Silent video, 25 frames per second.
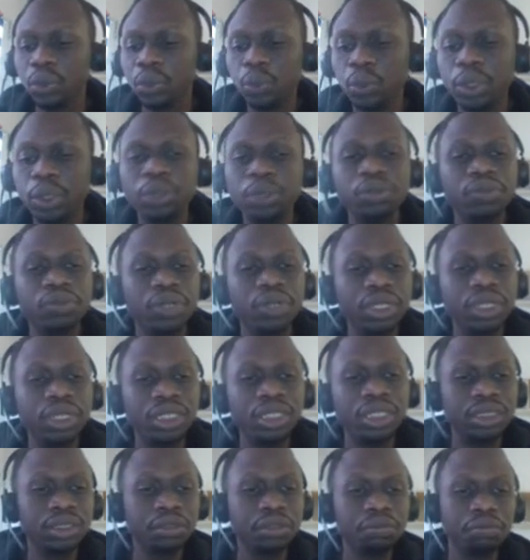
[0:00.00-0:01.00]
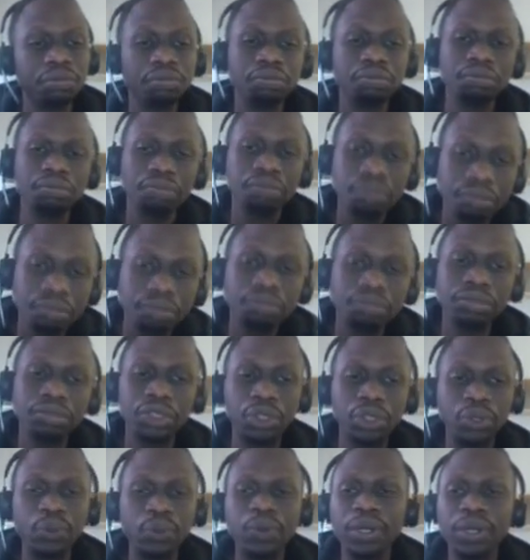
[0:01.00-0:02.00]
when we run it,
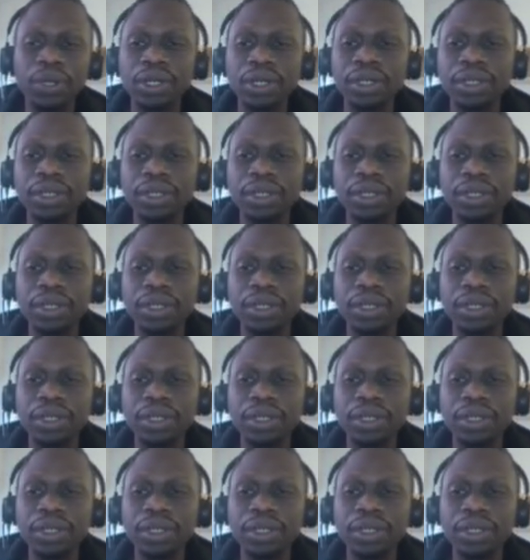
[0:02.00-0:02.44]
it should work.